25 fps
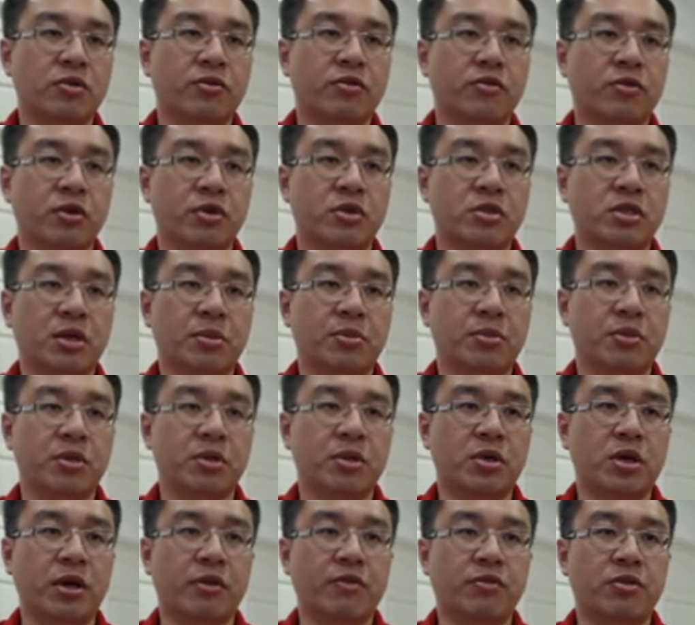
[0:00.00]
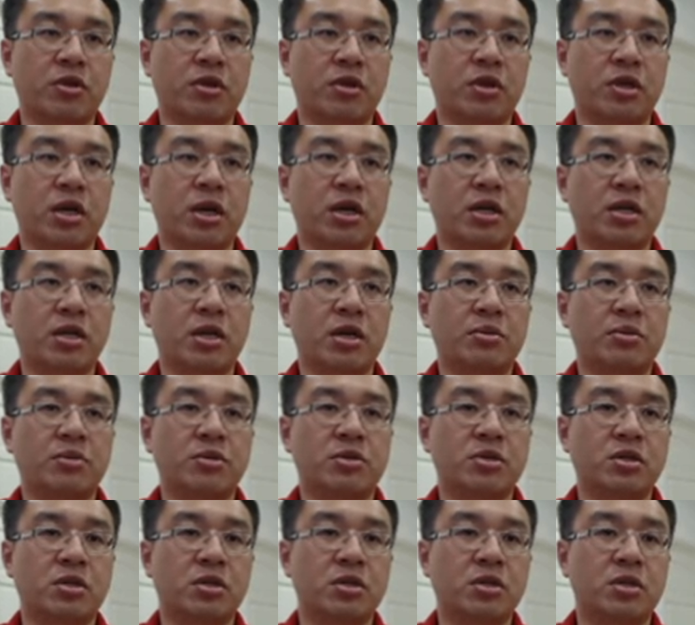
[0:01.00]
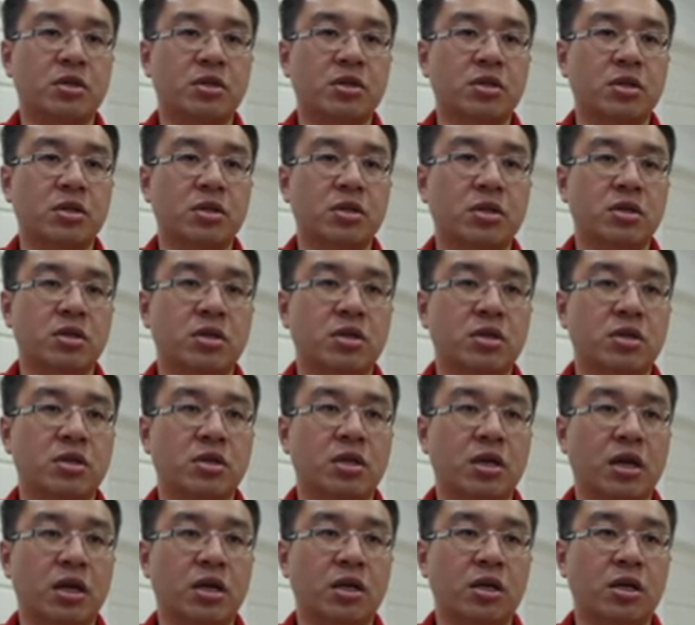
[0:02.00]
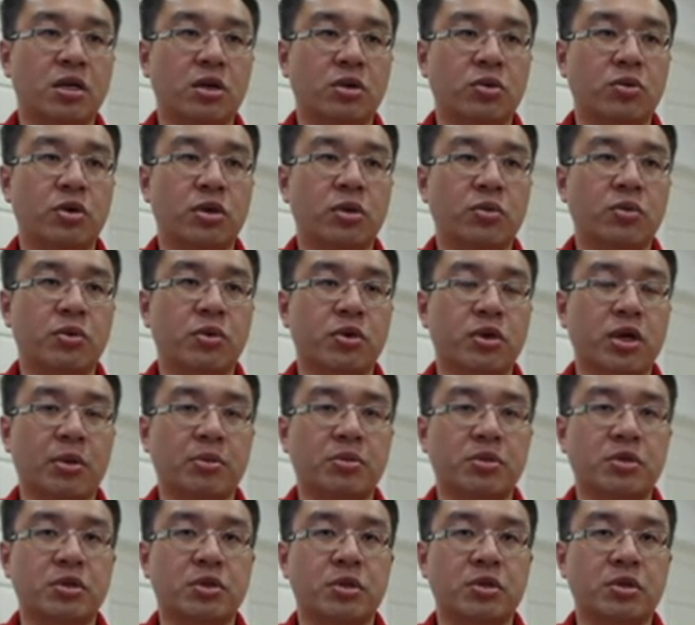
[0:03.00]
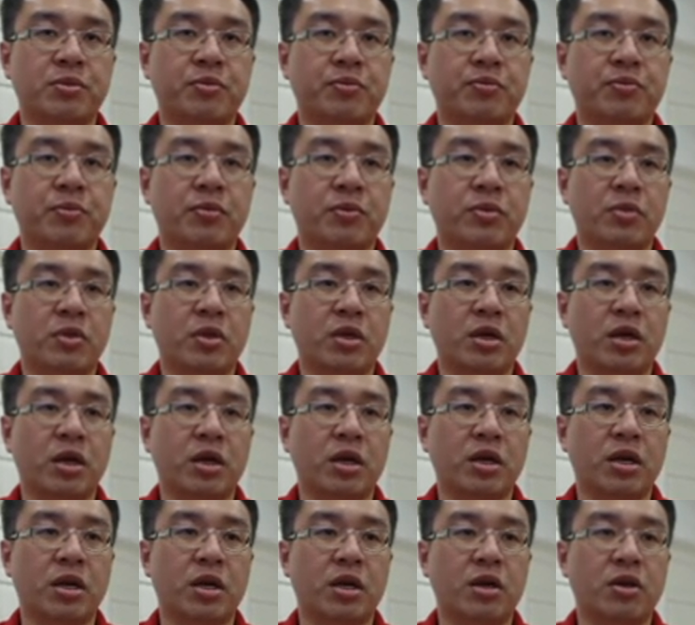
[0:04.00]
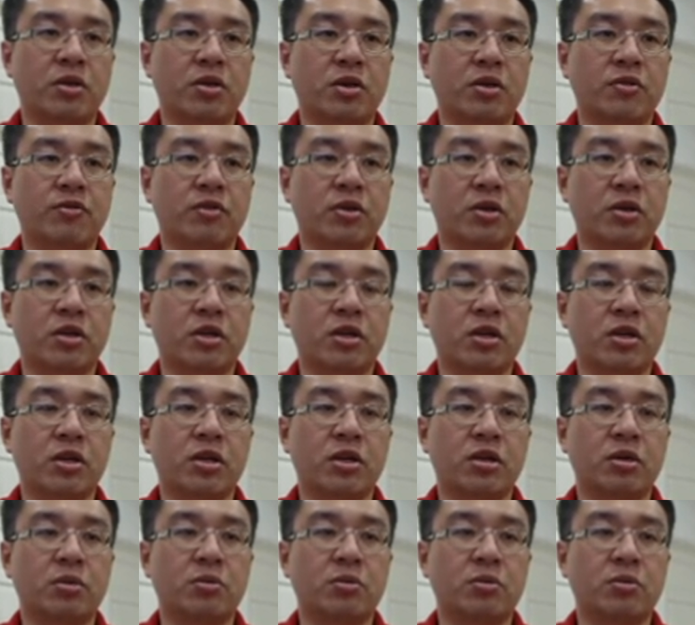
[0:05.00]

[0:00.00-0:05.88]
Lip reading: For example, after knight capture, then the queen will capture, and now if the king